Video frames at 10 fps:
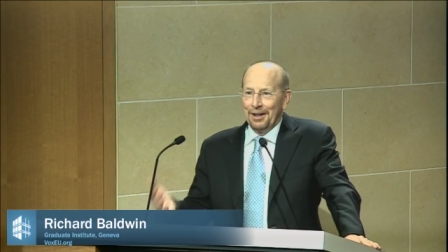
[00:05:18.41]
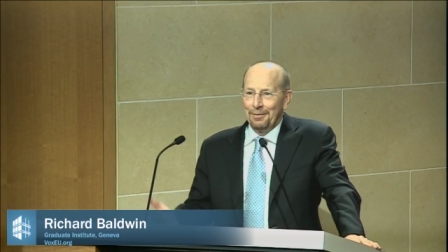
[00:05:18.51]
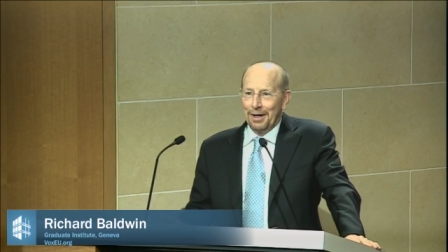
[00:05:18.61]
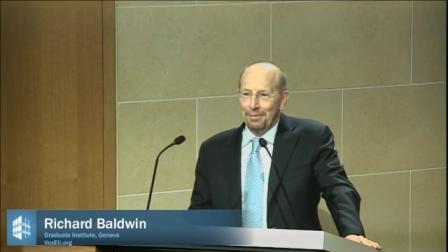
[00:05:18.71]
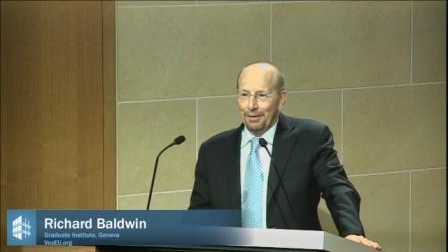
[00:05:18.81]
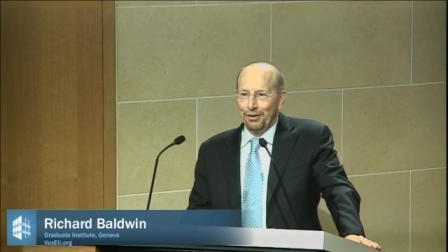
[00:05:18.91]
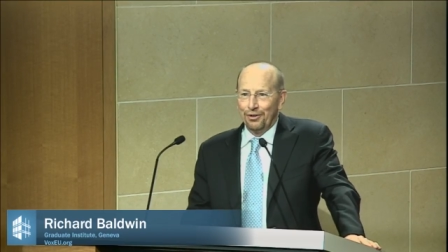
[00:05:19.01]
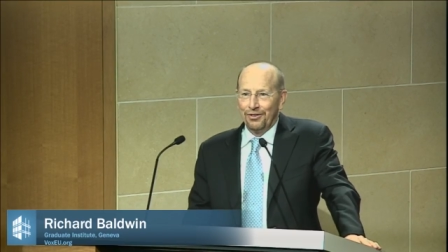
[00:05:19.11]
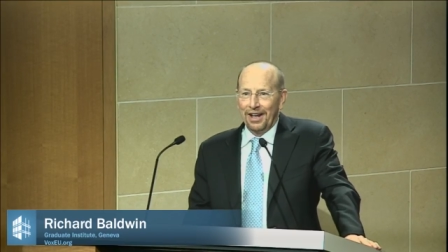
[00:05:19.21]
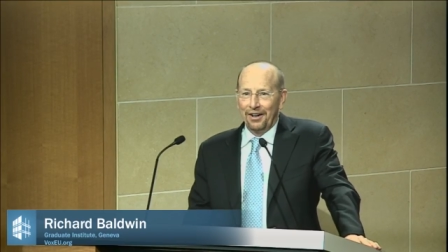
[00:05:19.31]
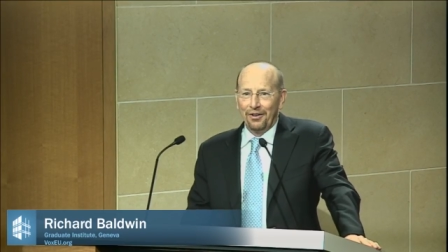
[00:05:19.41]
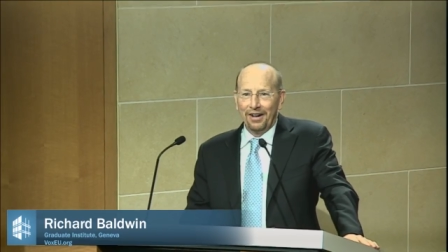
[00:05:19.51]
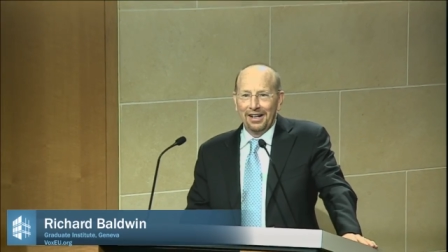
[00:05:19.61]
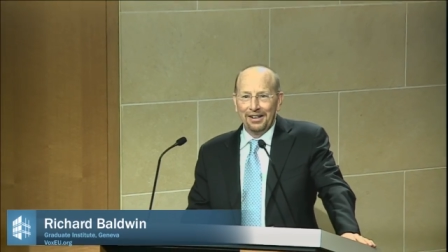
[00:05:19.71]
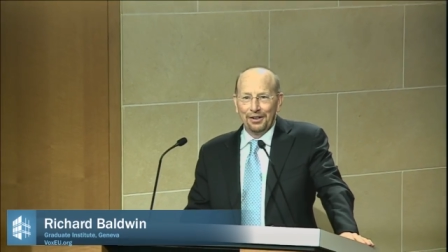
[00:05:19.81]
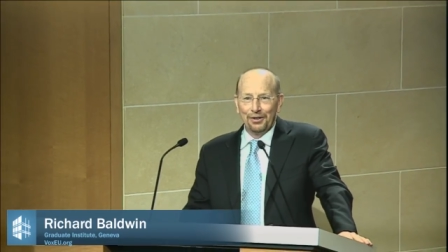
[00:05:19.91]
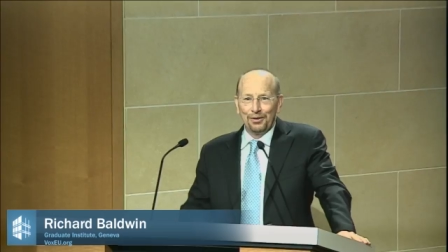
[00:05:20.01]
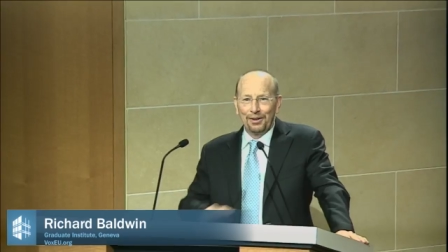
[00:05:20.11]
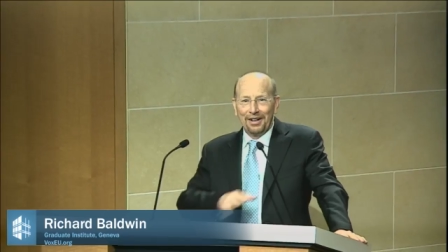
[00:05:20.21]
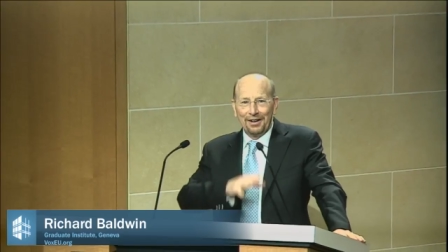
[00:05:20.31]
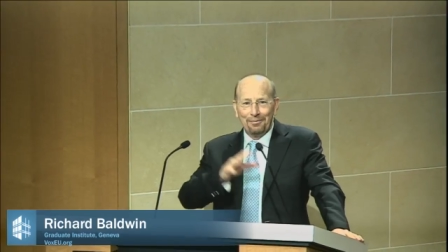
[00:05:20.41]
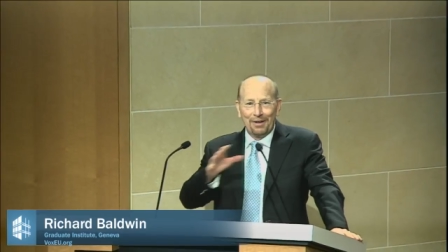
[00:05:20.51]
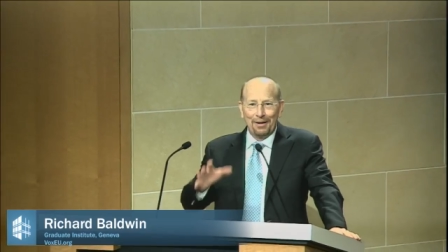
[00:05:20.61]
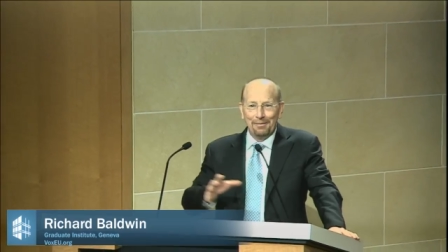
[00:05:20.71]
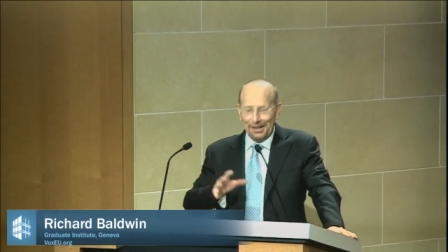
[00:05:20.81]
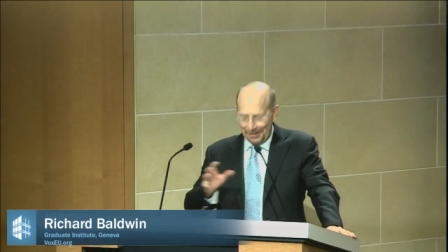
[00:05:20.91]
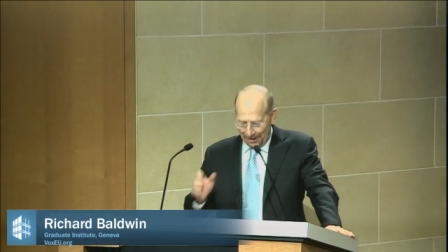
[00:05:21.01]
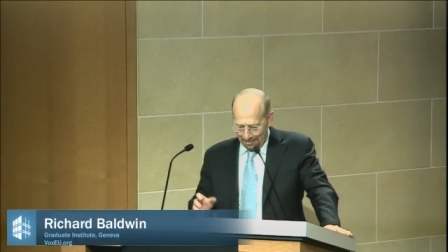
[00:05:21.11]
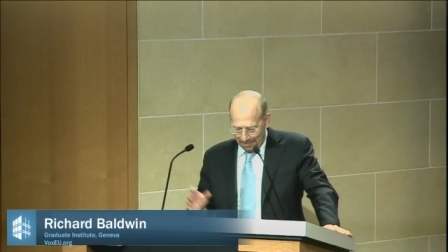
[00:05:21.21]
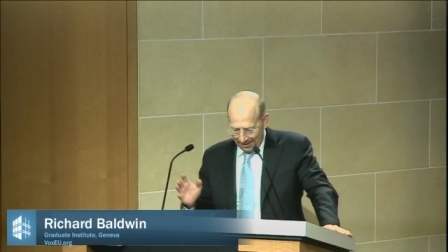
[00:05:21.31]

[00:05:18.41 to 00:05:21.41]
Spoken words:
my publishers had other ideas, so it kind of got messed up.